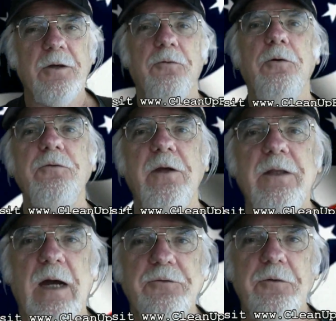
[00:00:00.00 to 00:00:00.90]
cruise
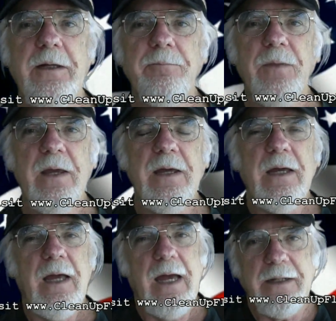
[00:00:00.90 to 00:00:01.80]
industry
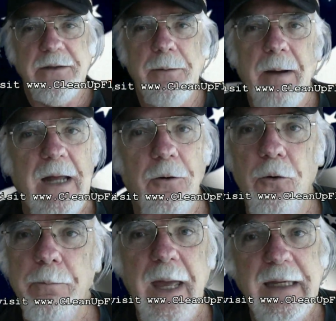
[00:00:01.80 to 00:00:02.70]
and to buy the
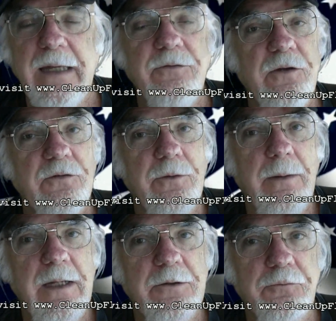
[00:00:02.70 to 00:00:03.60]
whole banking
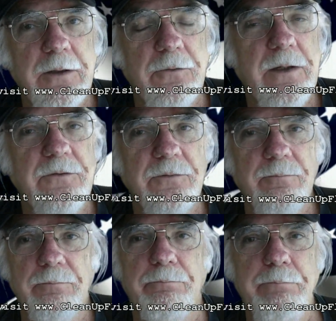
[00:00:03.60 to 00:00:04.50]
system in Israel, these
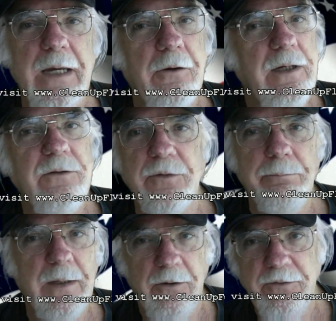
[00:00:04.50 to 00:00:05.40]
billions
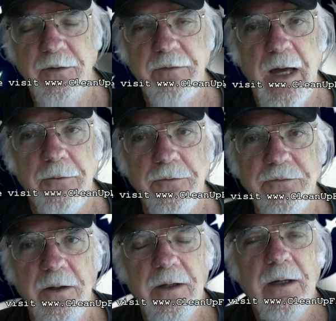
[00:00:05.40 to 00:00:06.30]
and billions of
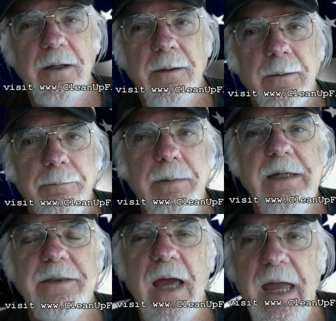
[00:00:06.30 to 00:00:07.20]
dollars
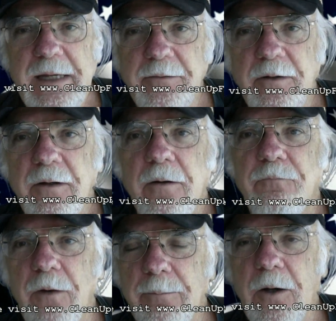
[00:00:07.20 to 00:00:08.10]
be taken
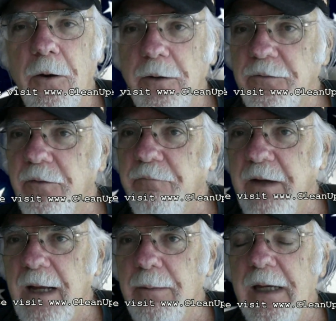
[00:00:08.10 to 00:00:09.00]
from the Arneson
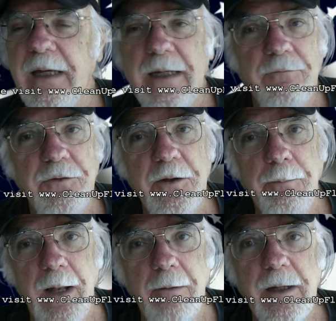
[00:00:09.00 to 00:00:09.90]
family and given to the
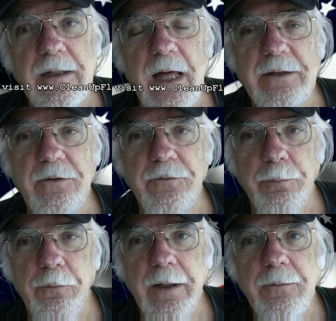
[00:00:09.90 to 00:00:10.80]
public like the
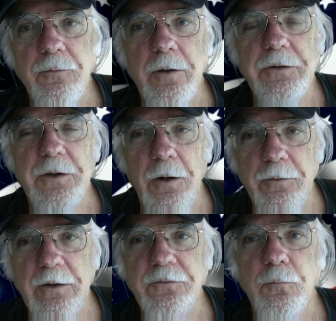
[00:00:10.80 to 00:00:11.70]
Supreme Court
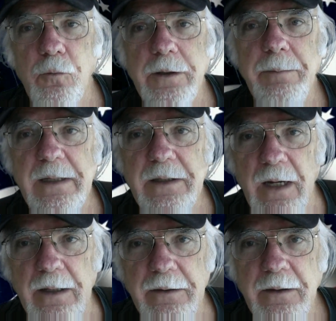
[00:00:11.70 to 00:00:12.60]
told us would be
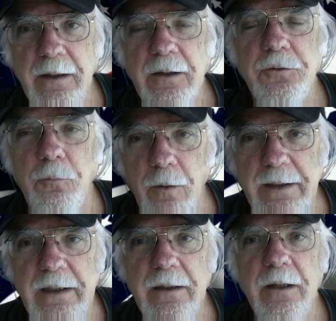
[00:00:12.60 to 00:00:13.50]
done
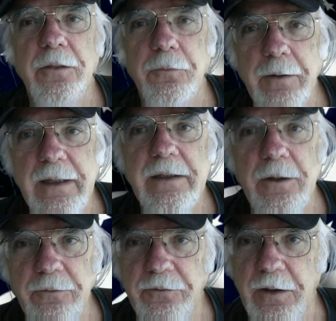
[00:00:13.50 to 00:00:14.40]
23
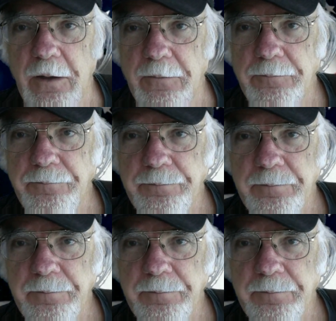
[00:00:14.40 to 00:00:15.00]
years ago.